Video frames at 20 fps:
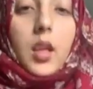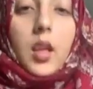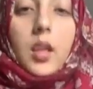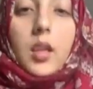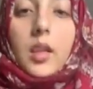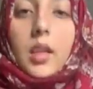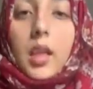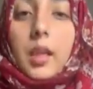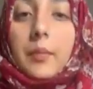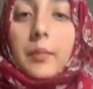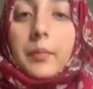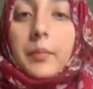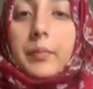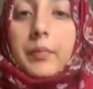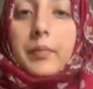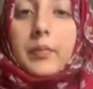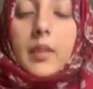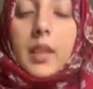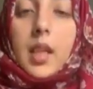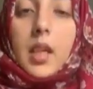Okay.
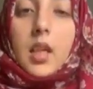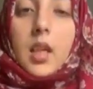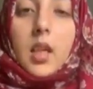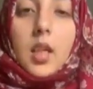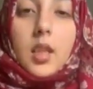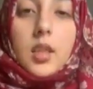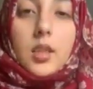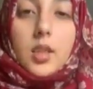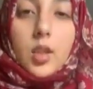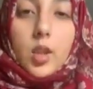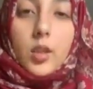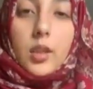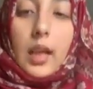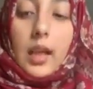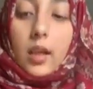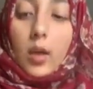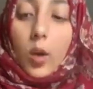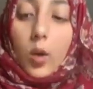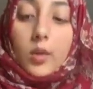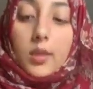So
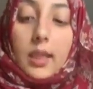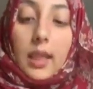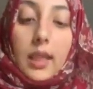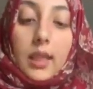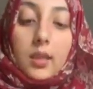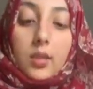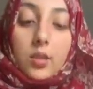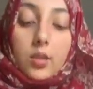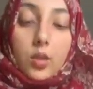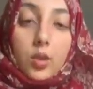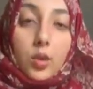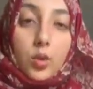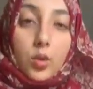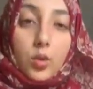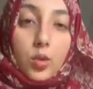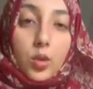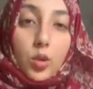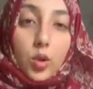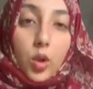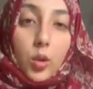that goes into
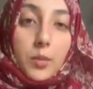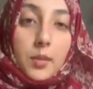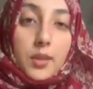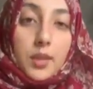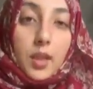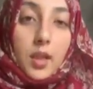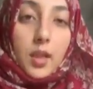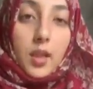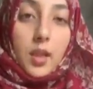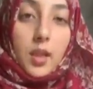your masala